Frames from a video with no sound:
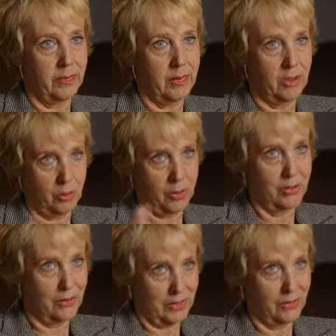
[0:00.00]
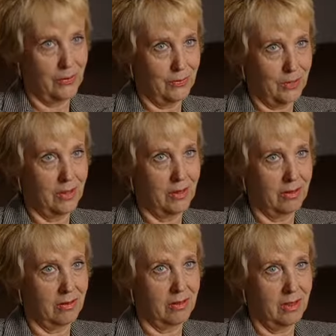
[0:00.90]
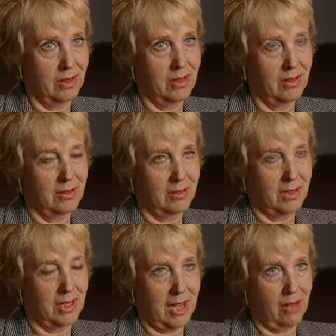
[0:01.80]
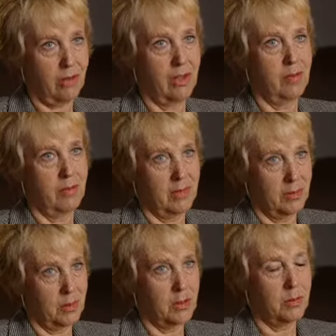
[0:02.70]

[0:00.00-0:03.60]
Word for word: in the one who does 50 a year. So the wanna... outcome is much